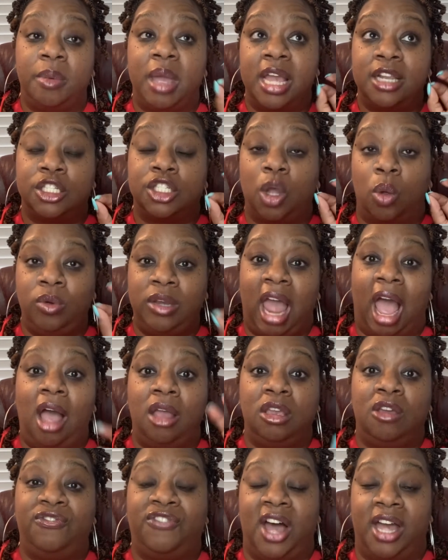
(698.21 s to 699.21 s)
And so now
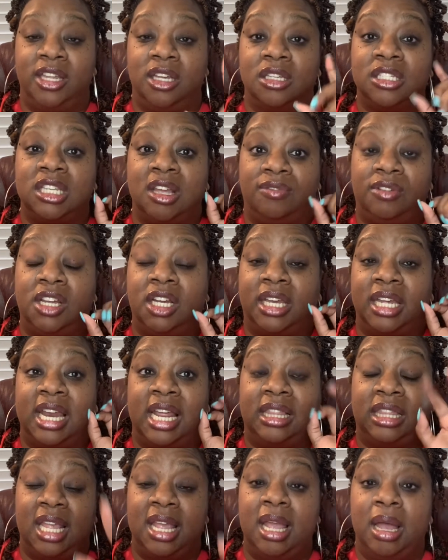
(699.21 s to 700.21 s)
you find yourself looking
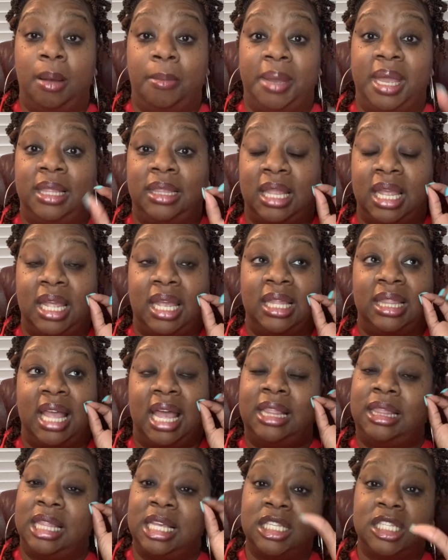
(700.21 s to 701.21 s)
at them and thinking
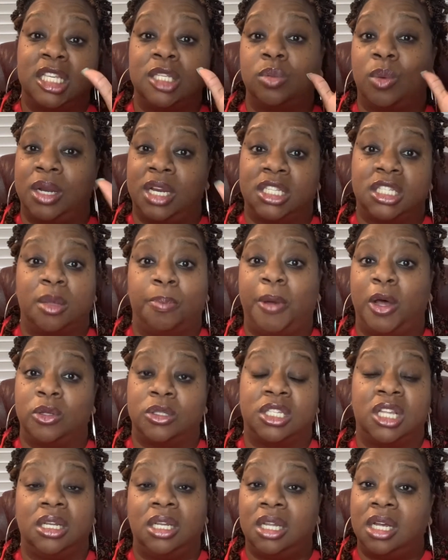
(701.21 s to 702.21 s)
that this is what it's
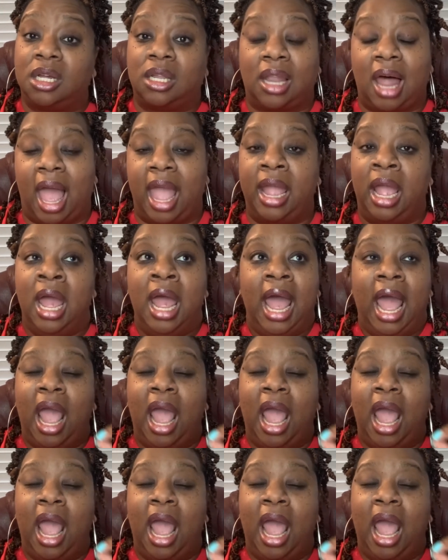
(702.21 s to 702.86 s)
supposed to look like,